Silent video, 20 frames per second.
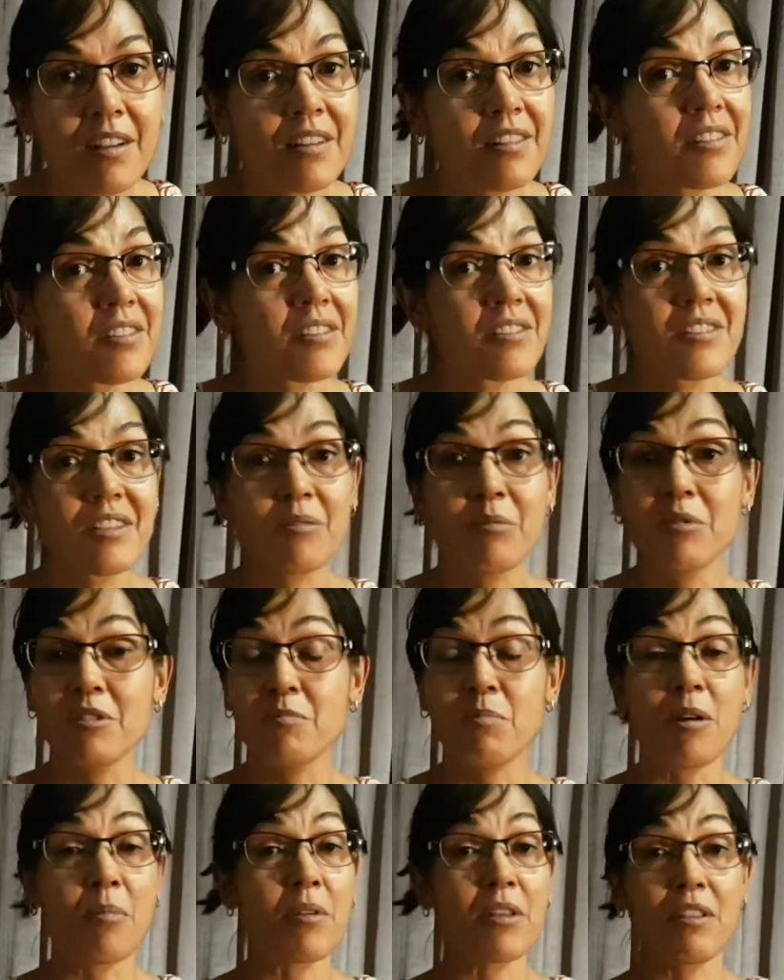because it was
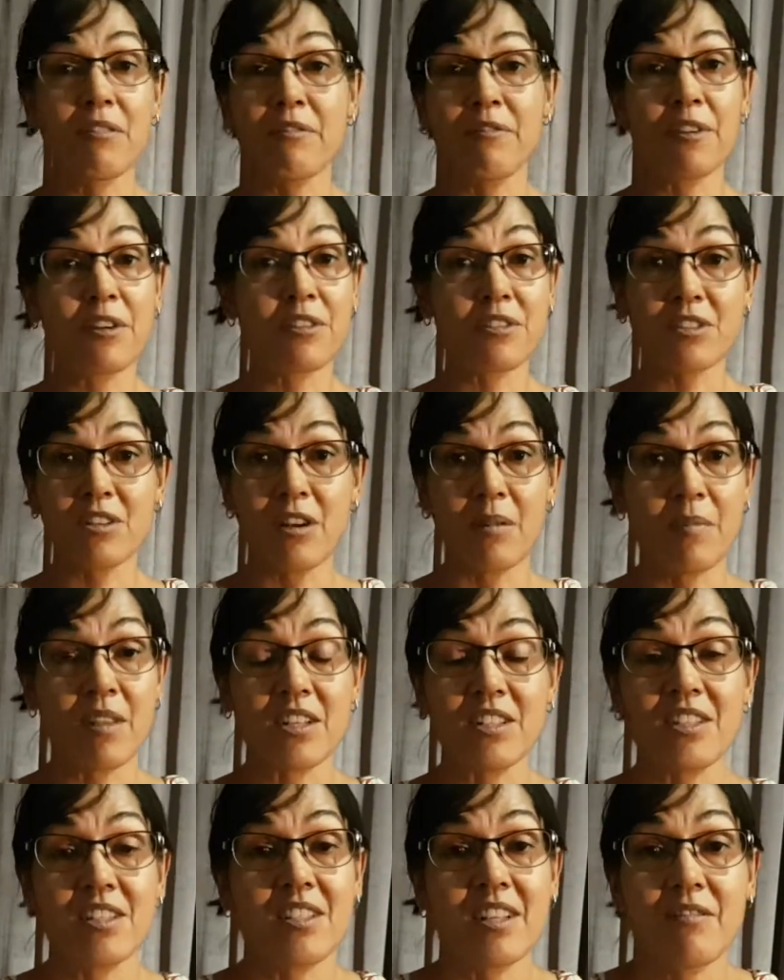probably the first time
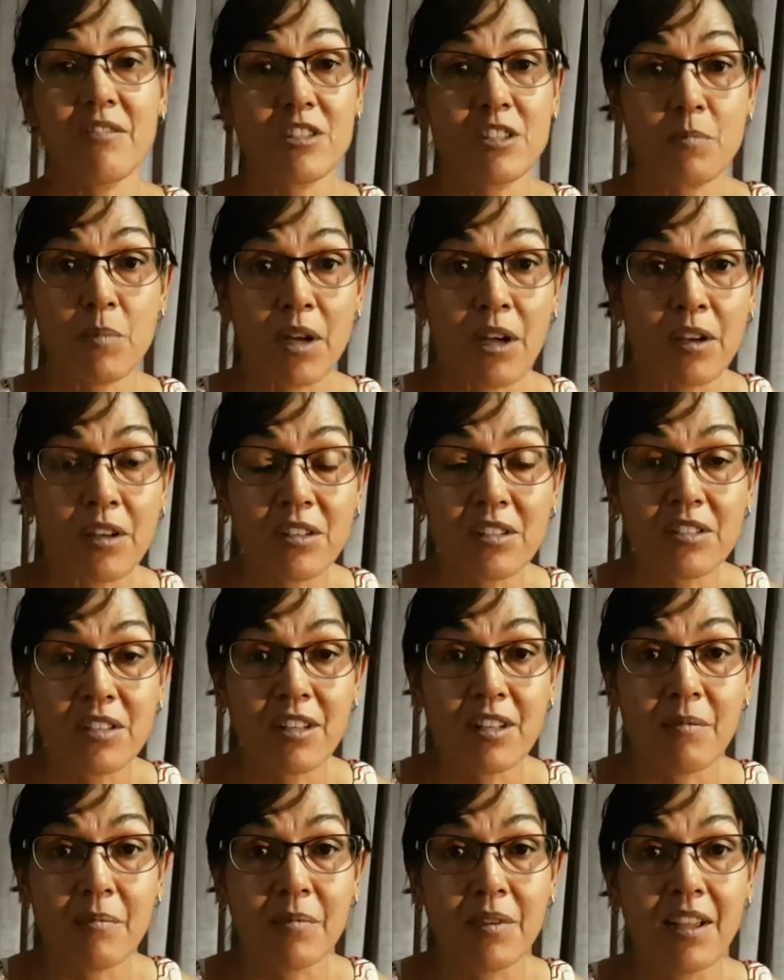that she's ever spoken to
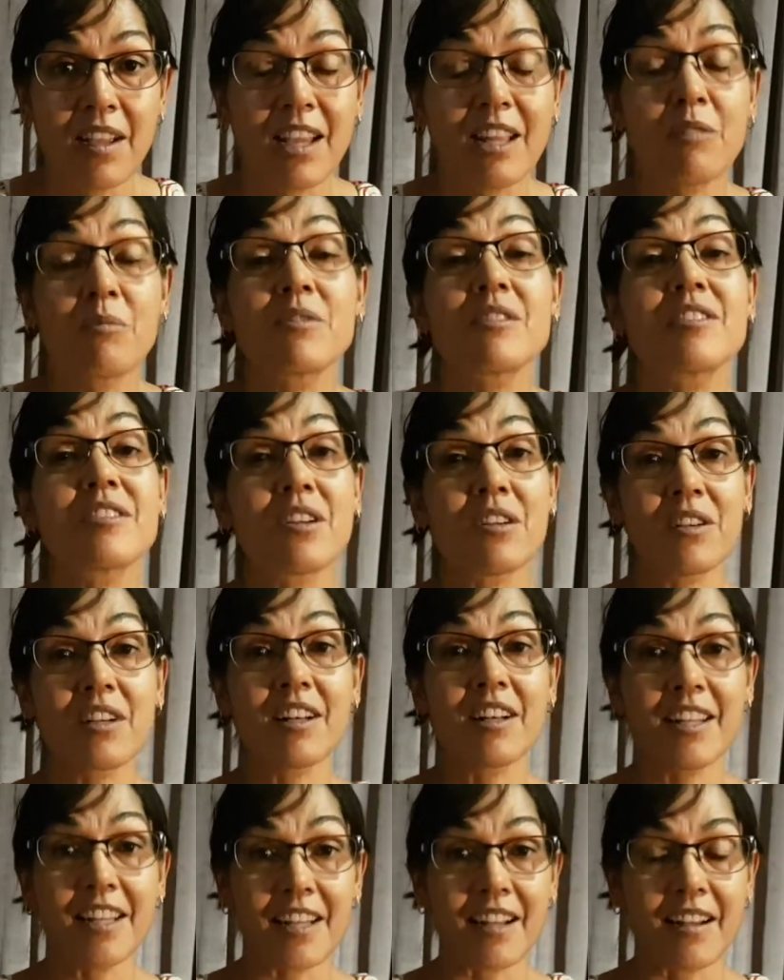them and it was so
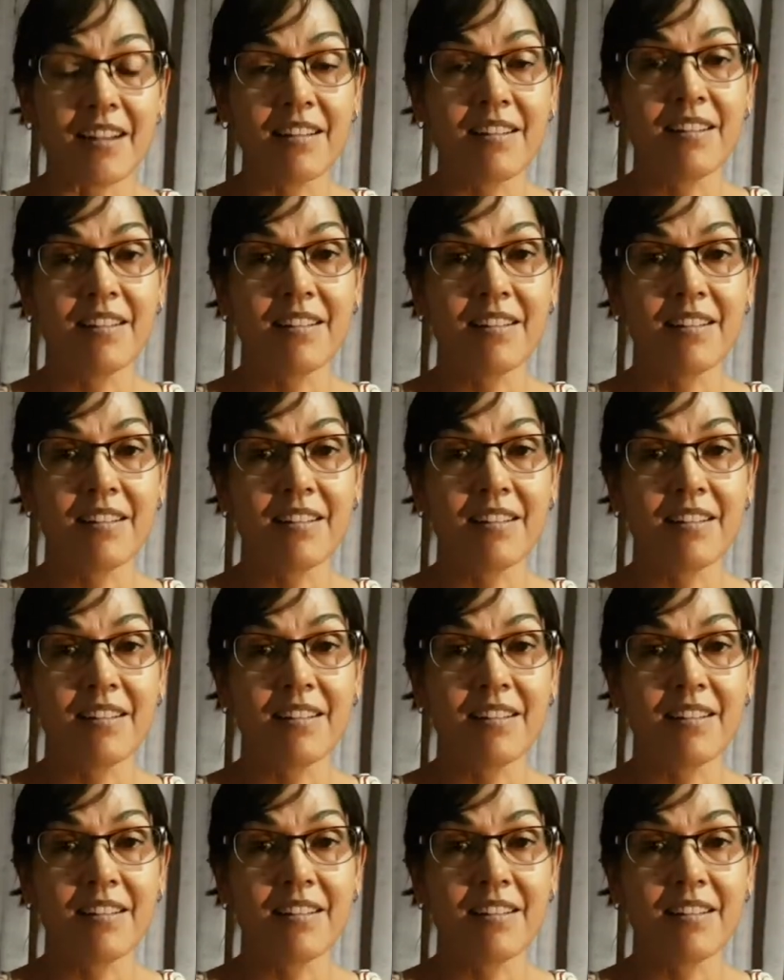clear.